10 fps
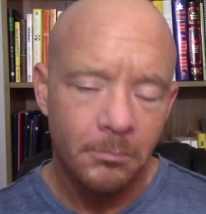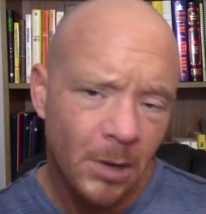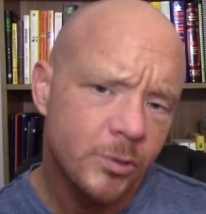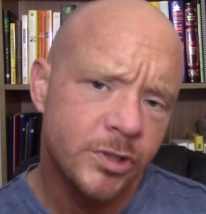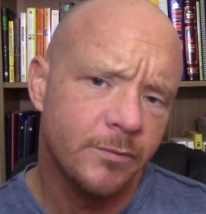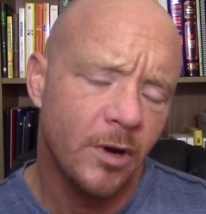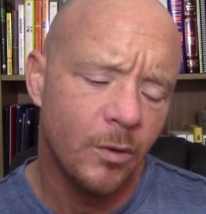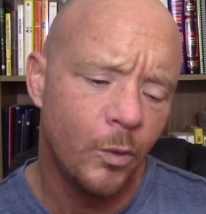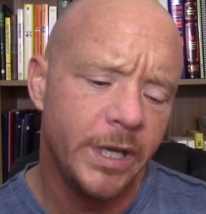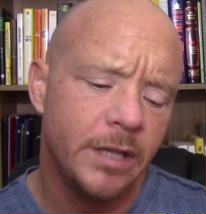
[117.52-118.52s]
Most of
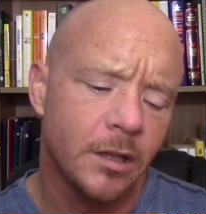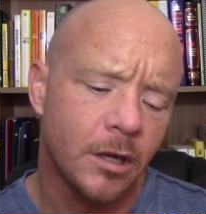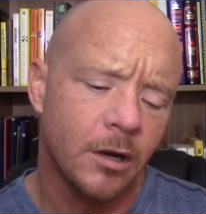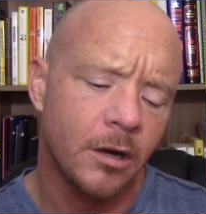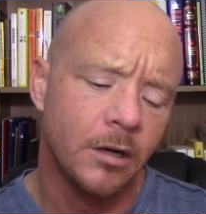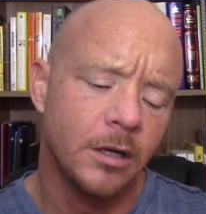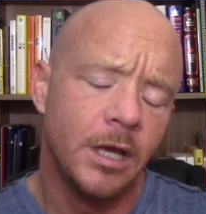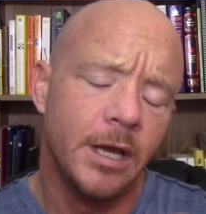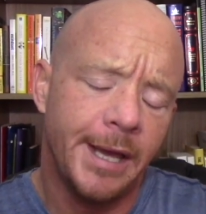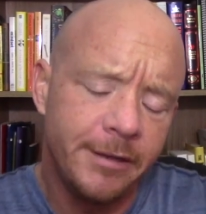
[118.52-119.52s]
what we learn
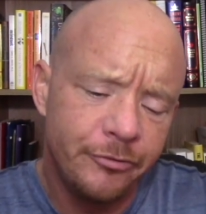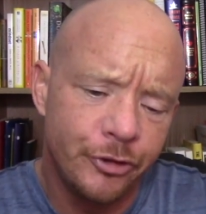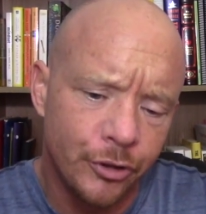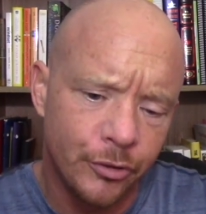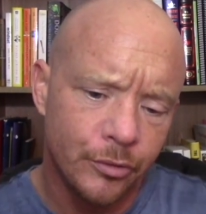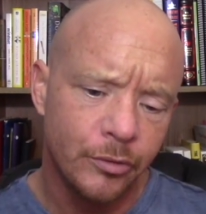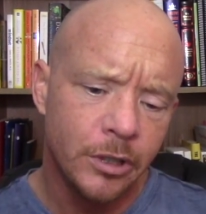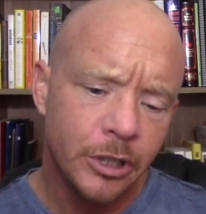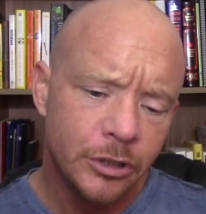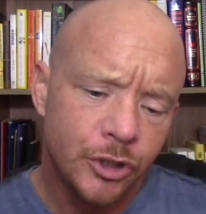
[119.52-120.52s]
and do
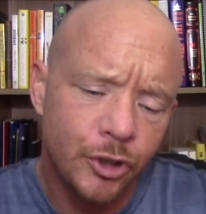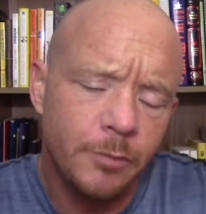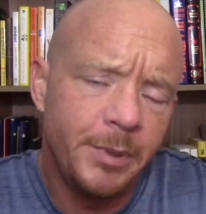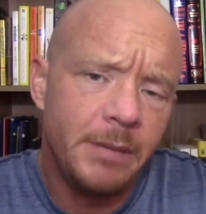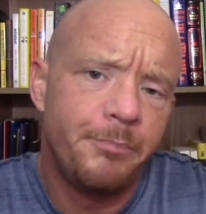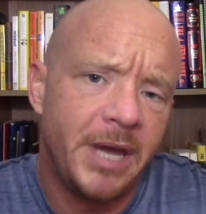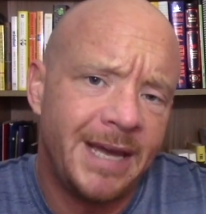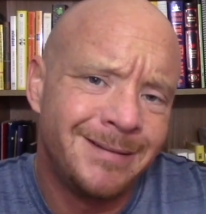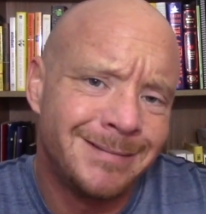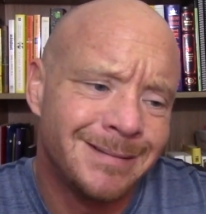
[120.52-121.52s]
should be
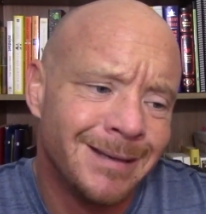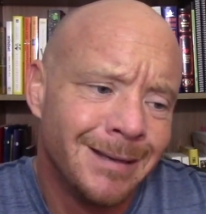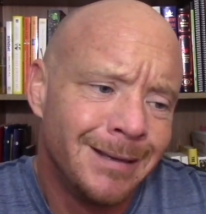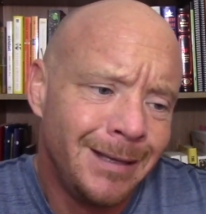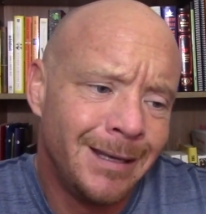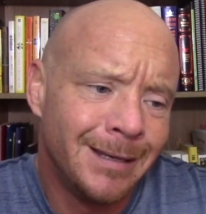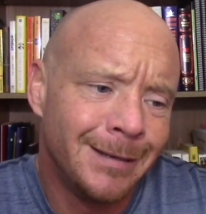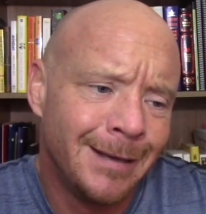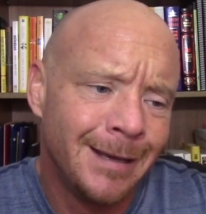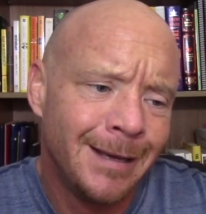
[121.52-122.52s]
based
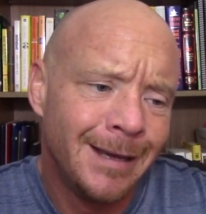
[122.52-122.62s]
in